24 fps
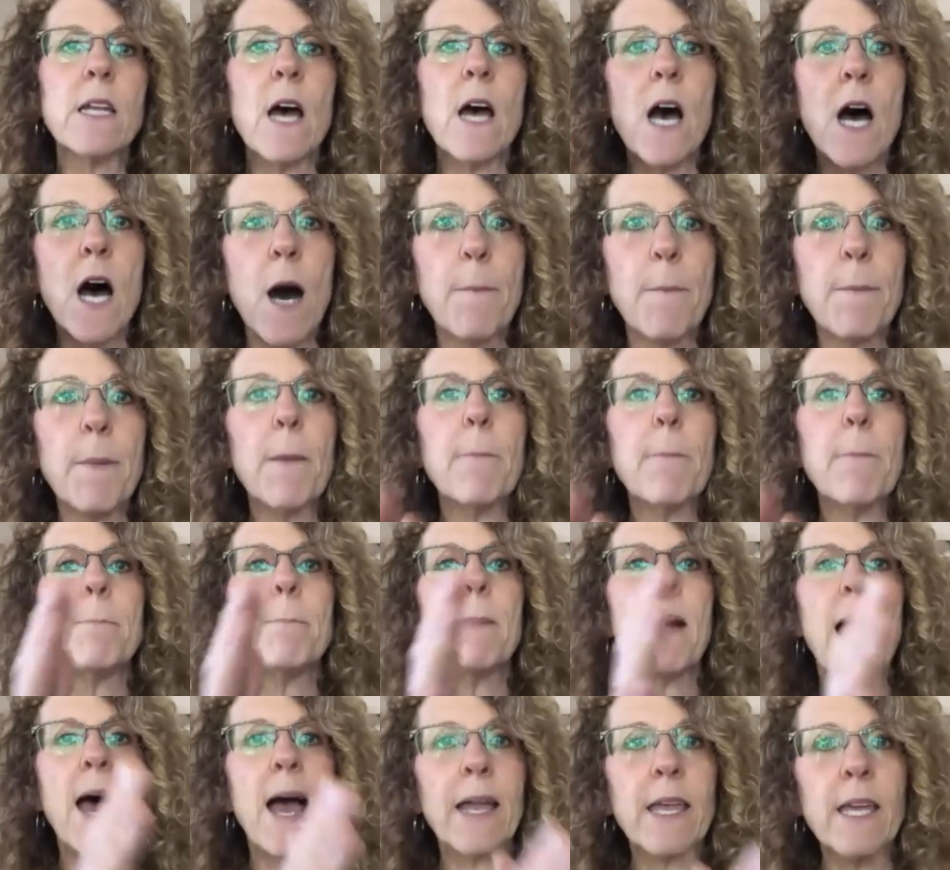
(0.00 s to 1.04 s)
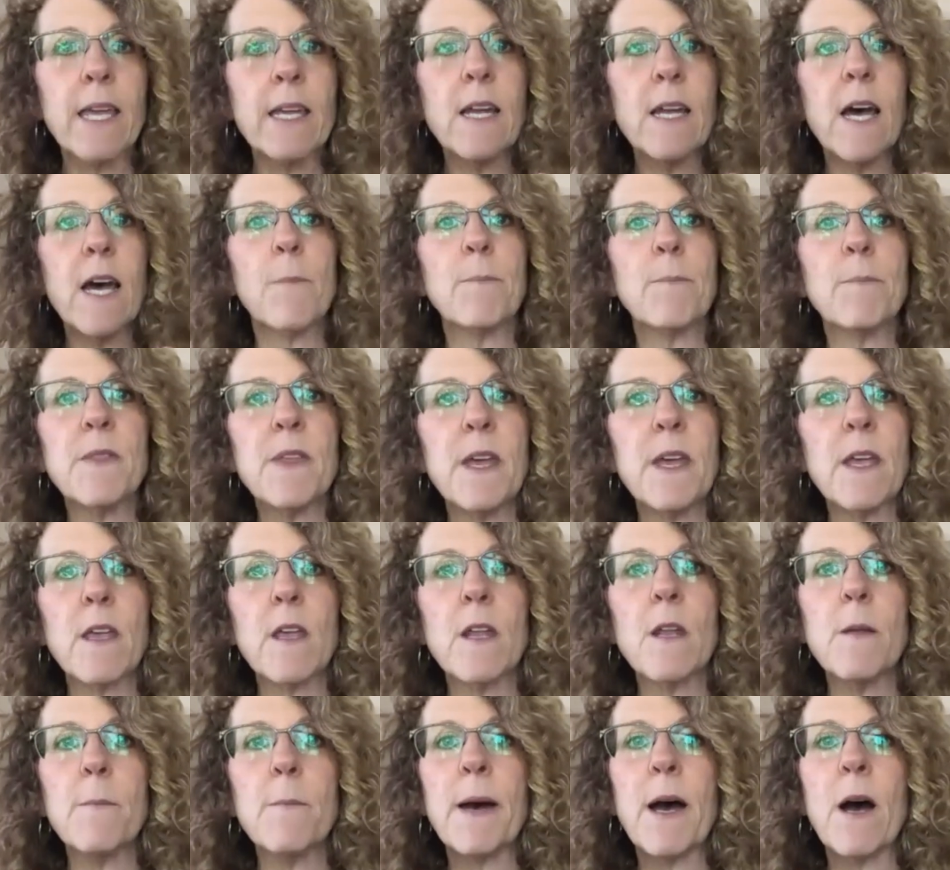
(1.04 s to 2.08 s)
up,
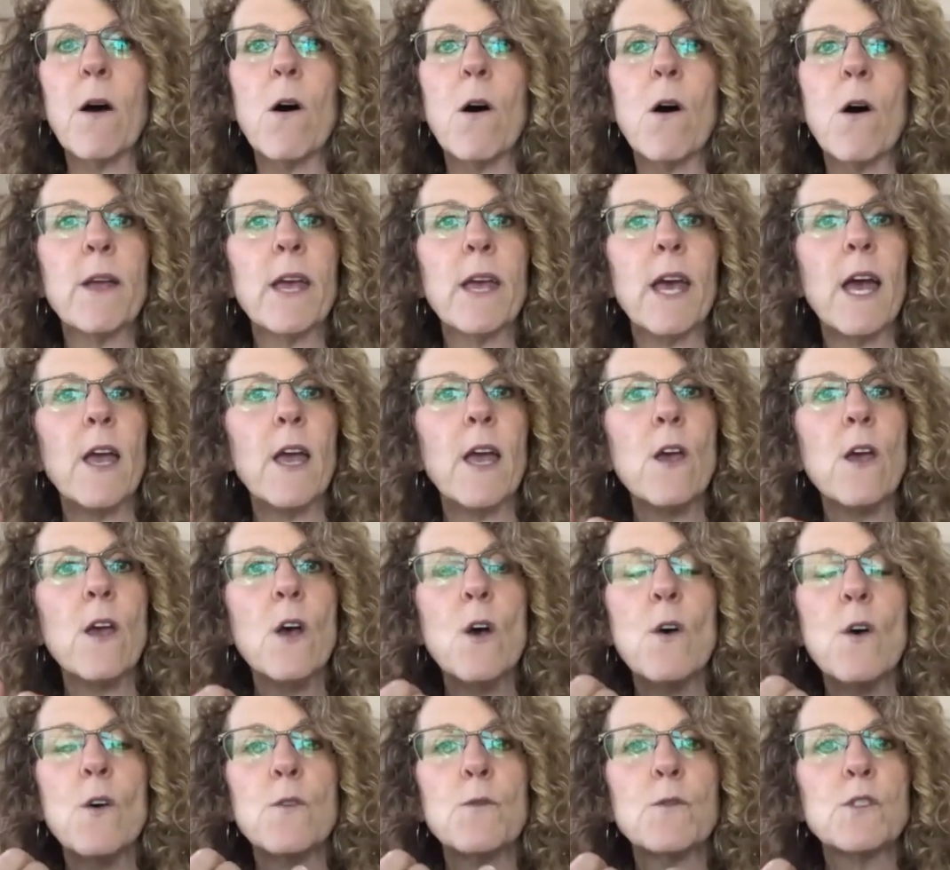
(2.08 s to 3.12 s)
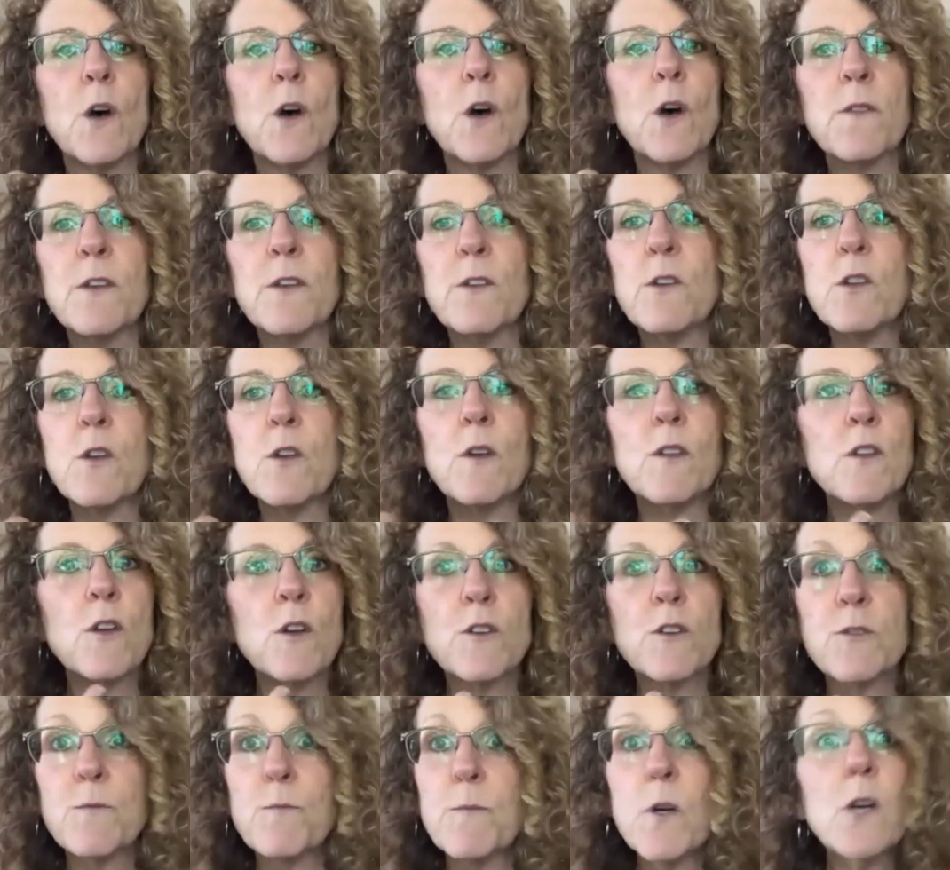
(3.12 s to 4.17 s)
thinking about, okay, so
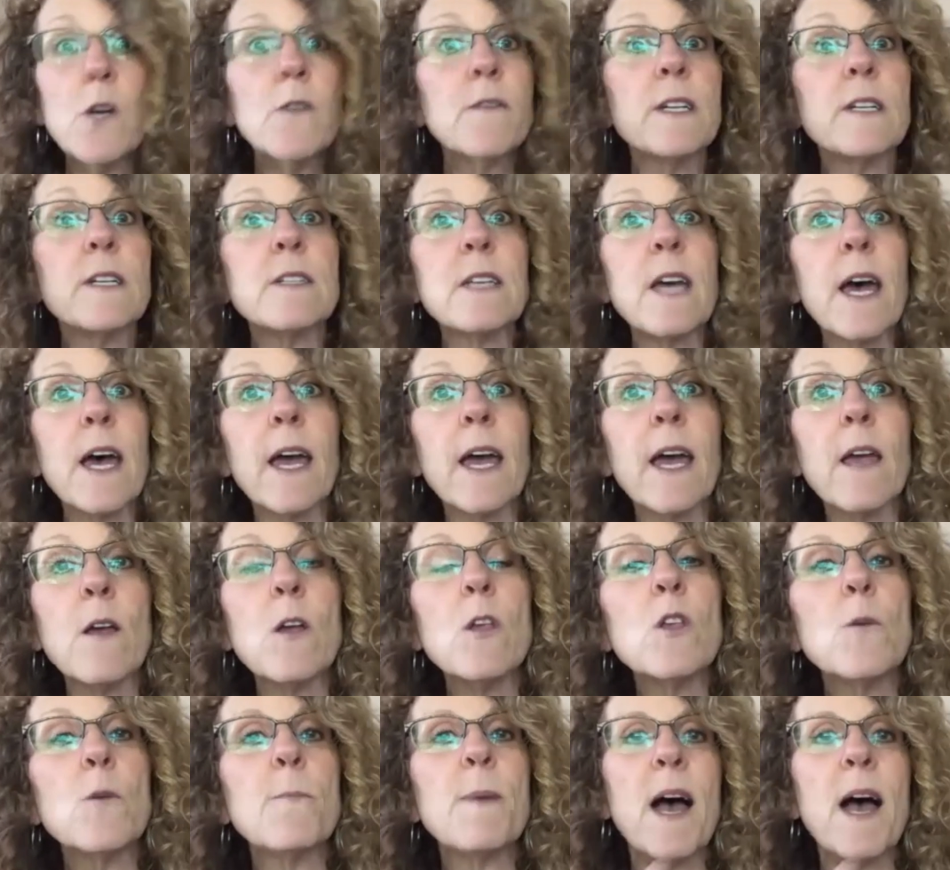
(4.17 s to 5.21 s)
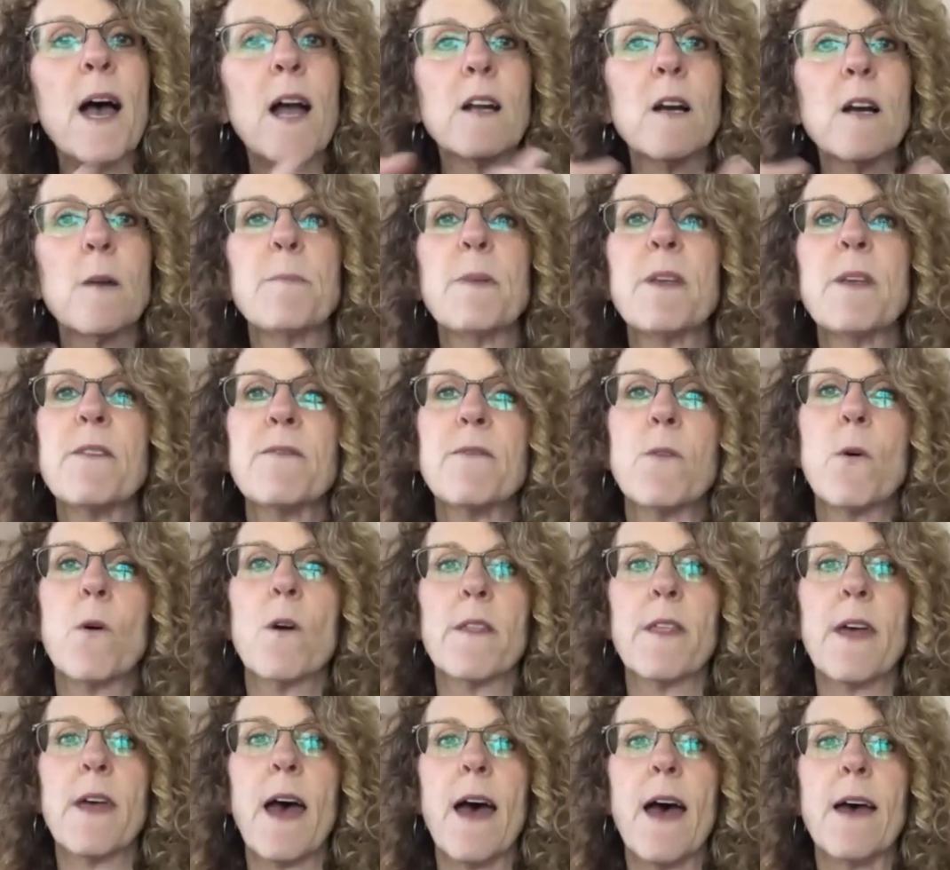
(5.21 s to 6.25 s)
your move-in day, you back up
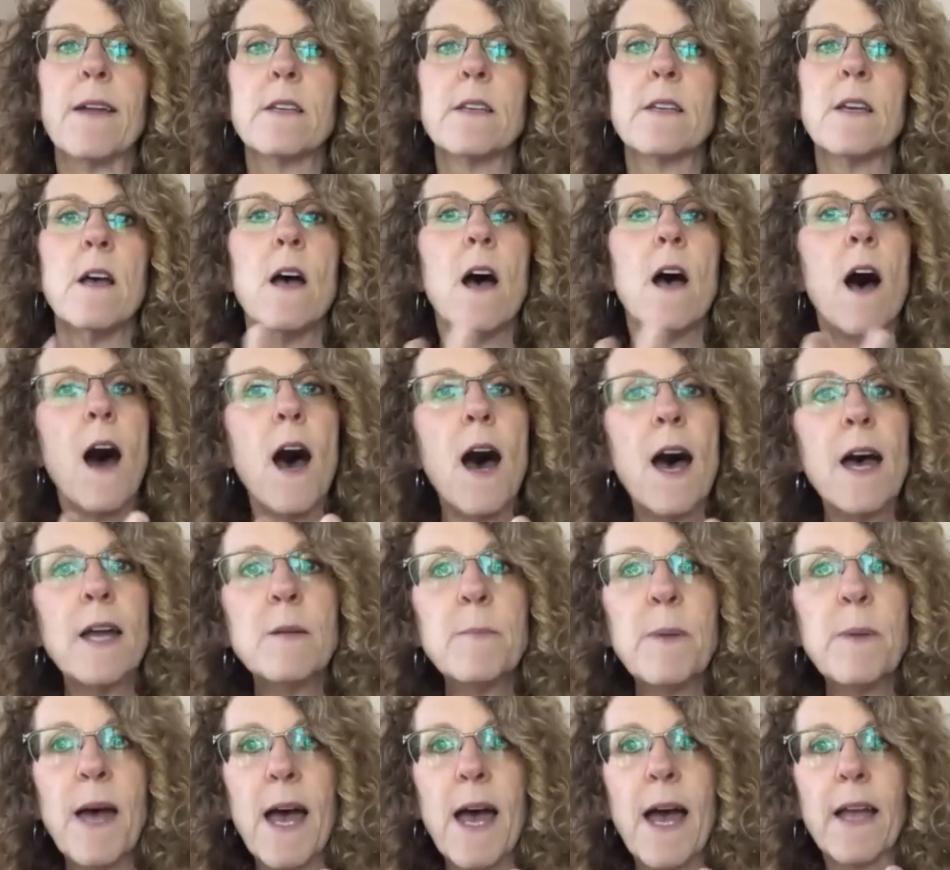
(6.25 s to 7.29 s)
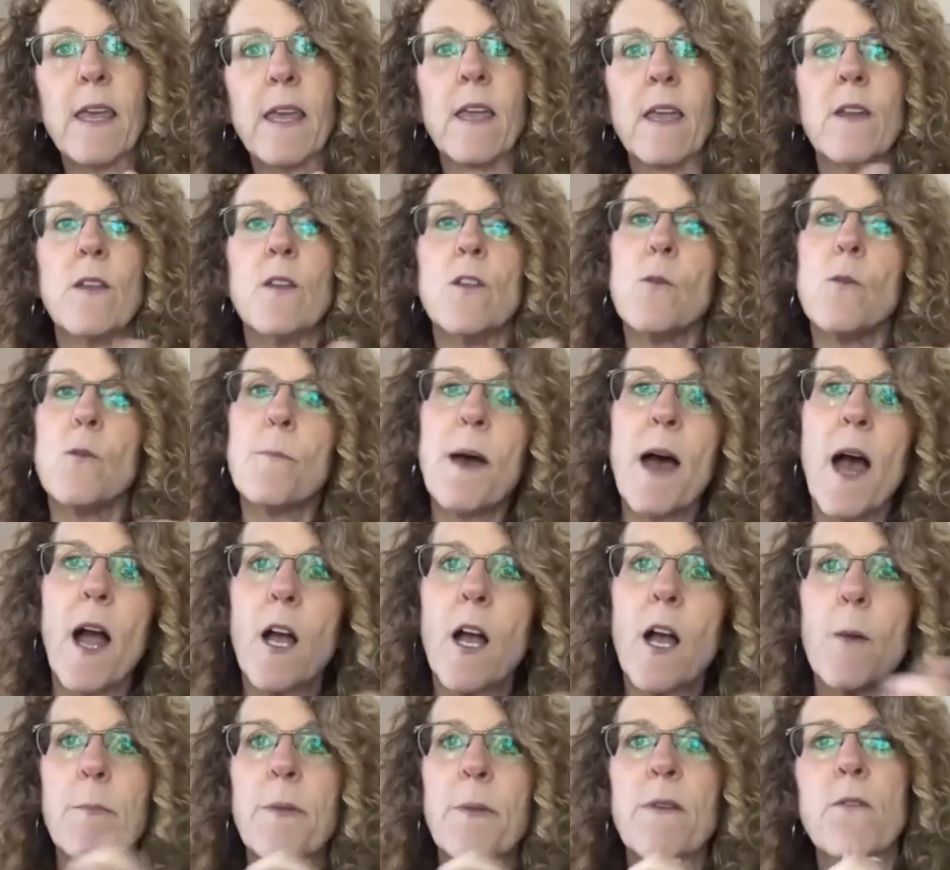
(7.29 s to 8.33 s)
before that. Unpacking, you
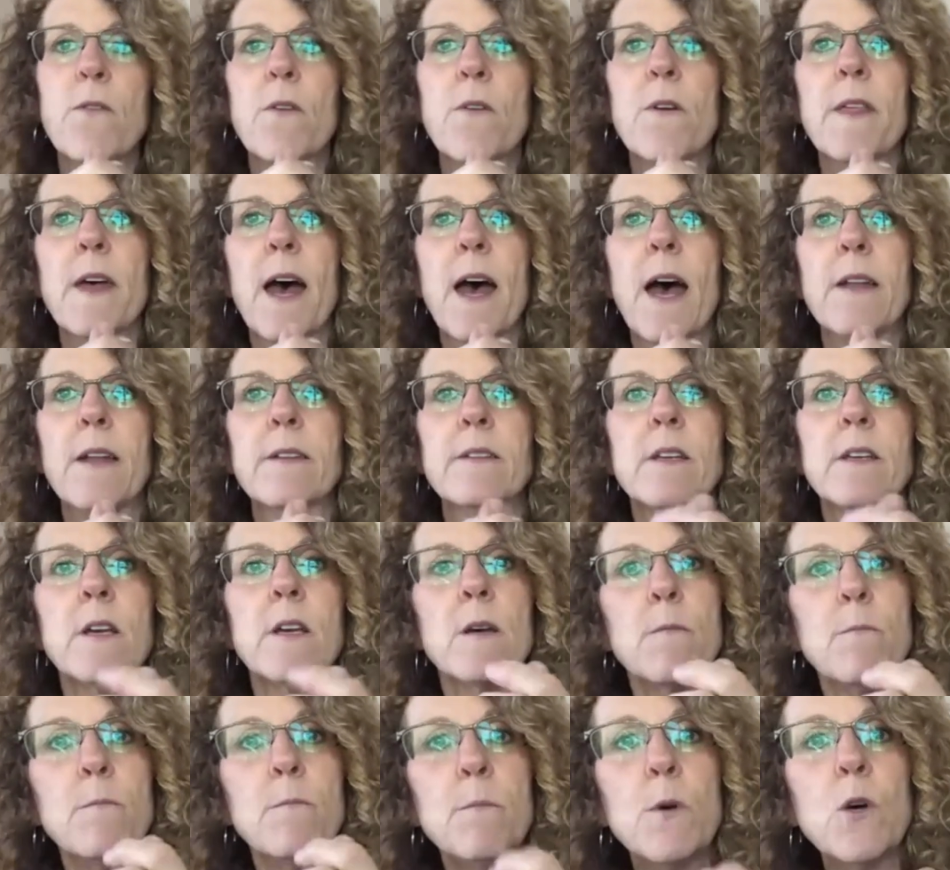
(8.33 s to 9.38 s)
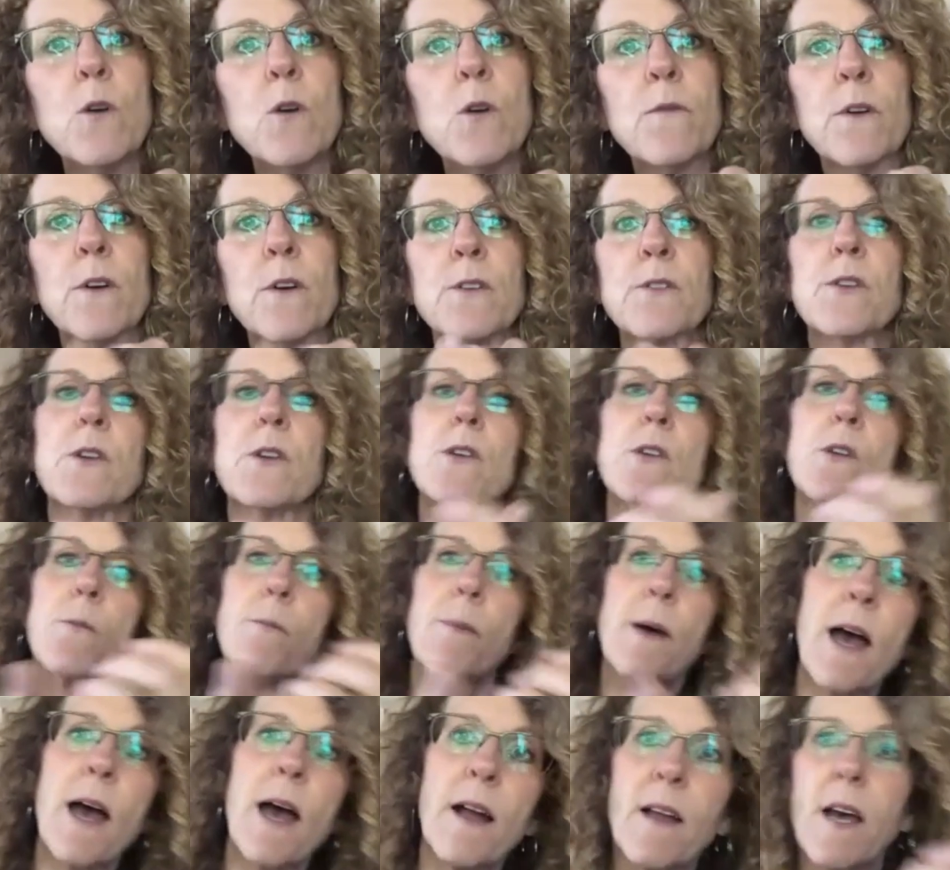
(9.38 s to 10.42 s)
back up before that. Movers, you
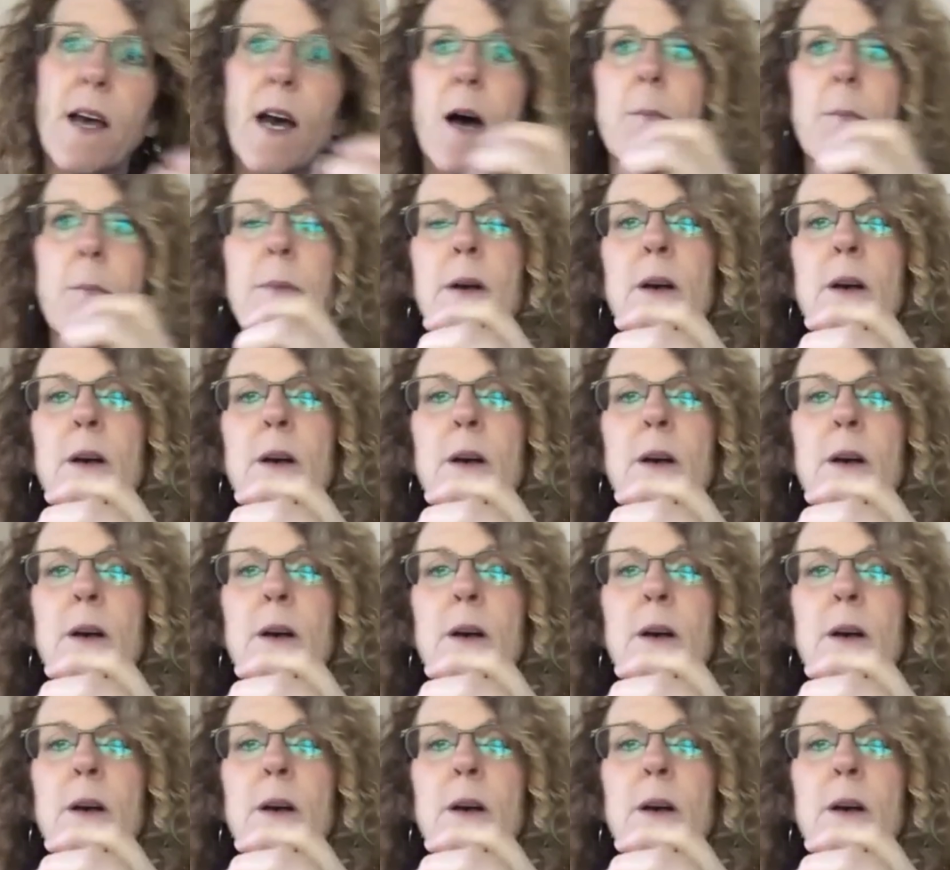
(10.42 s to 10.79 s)
back up.